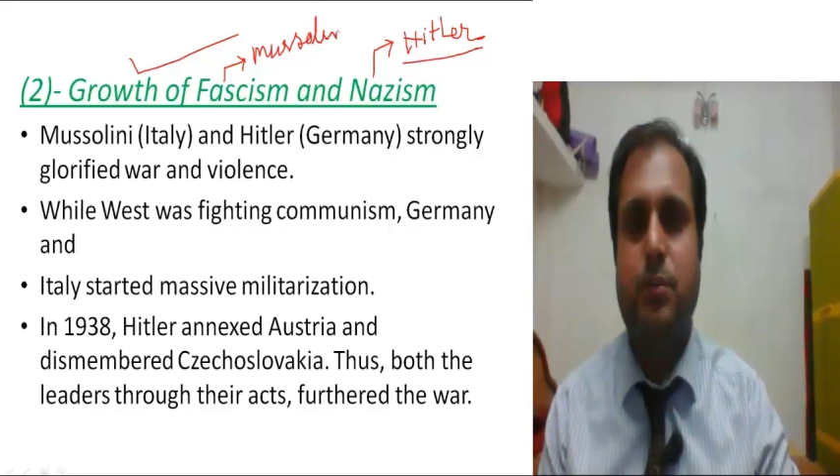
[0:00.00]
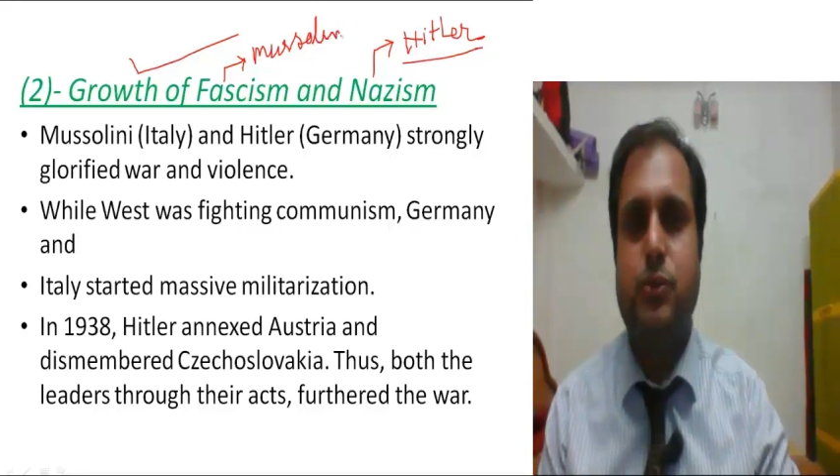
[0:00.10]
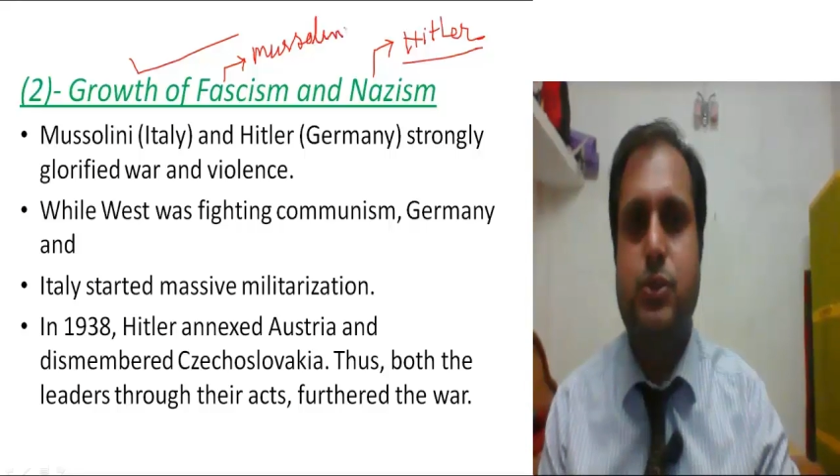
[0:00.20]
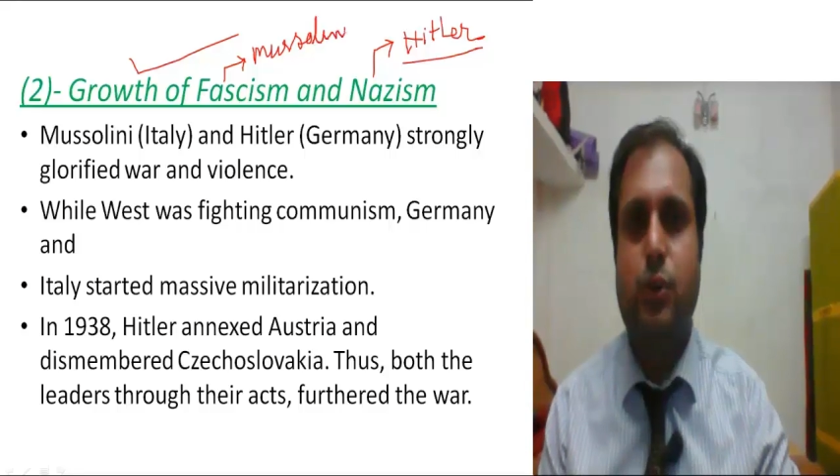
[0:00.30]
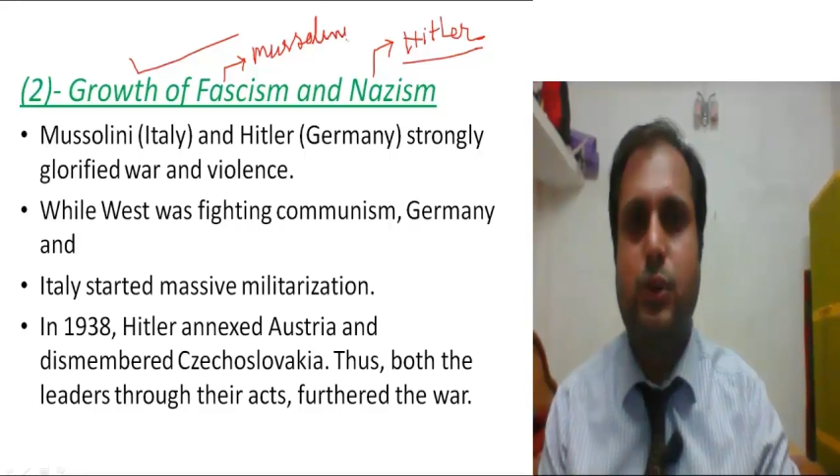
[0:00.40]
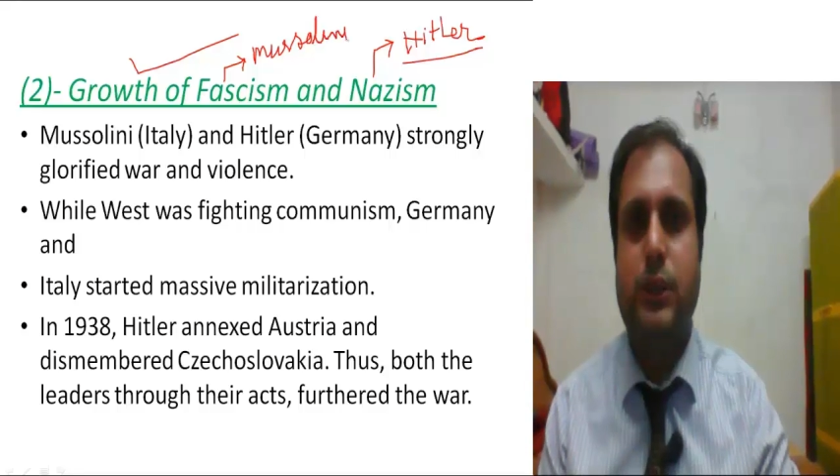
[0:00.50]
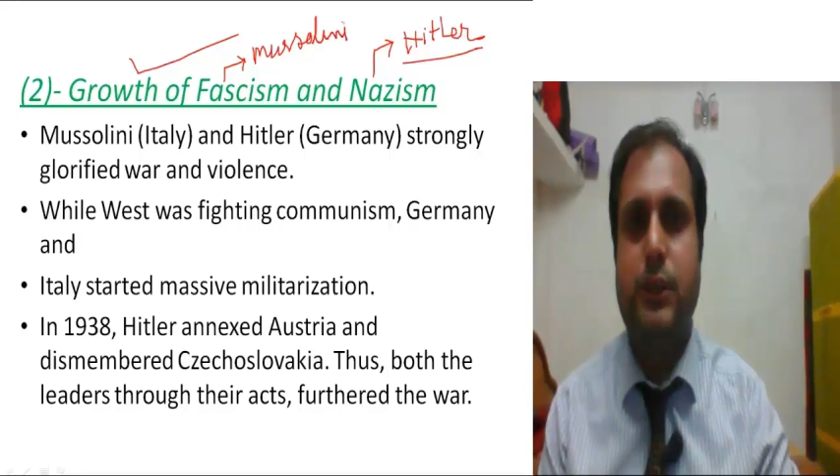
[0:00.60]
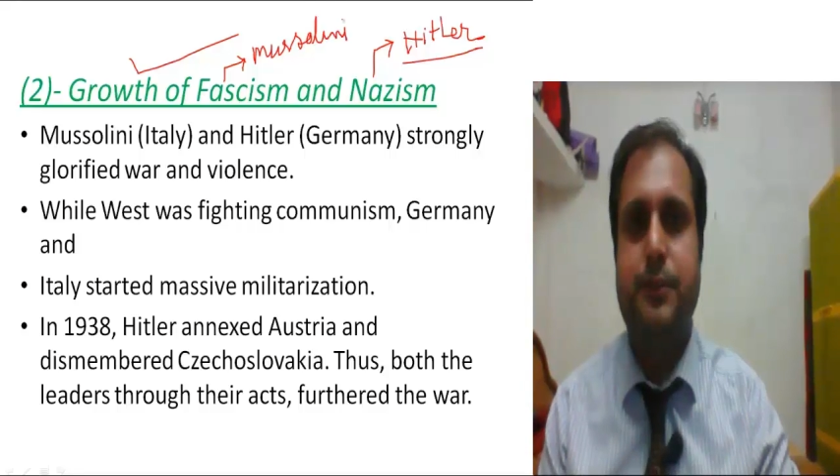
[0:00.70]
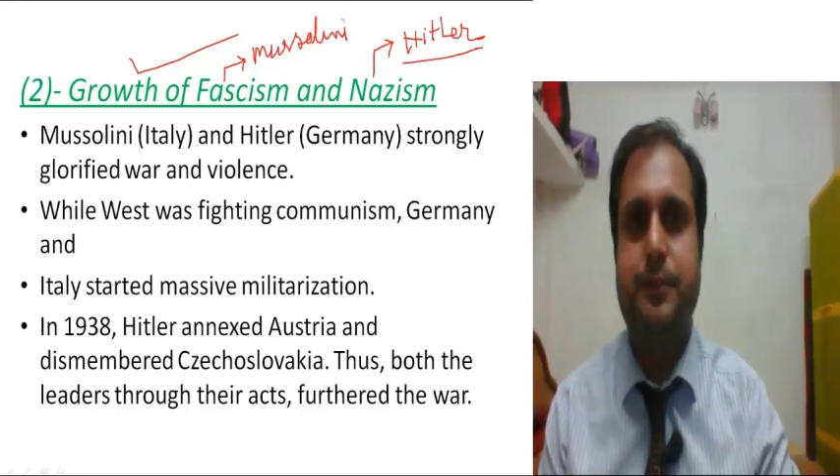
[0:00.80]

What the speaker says: Mussolini,